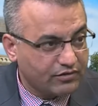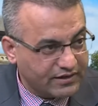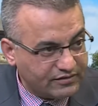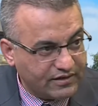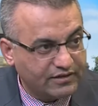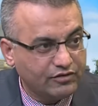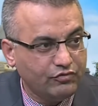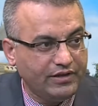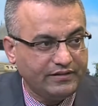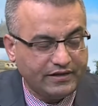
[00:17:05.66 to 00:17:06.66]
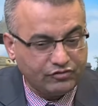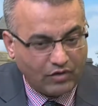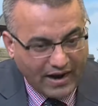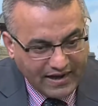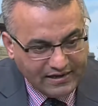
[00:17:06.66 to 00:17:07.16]
what I started doing that.
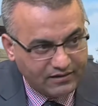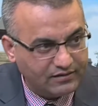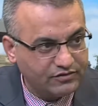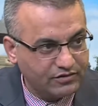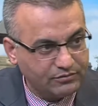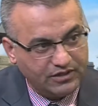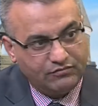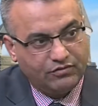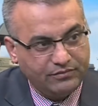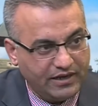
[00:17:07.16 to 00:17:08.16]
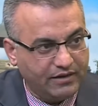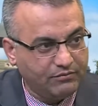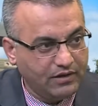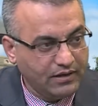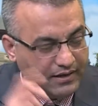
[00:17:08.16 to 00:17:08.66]
So I learned something from them,
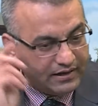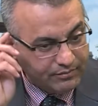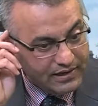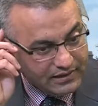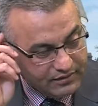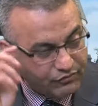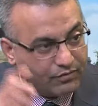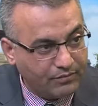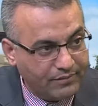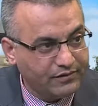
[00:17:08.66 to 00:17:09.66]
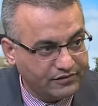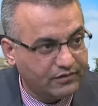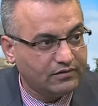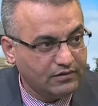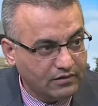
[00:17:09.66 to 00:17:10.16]
and mainly from my mother,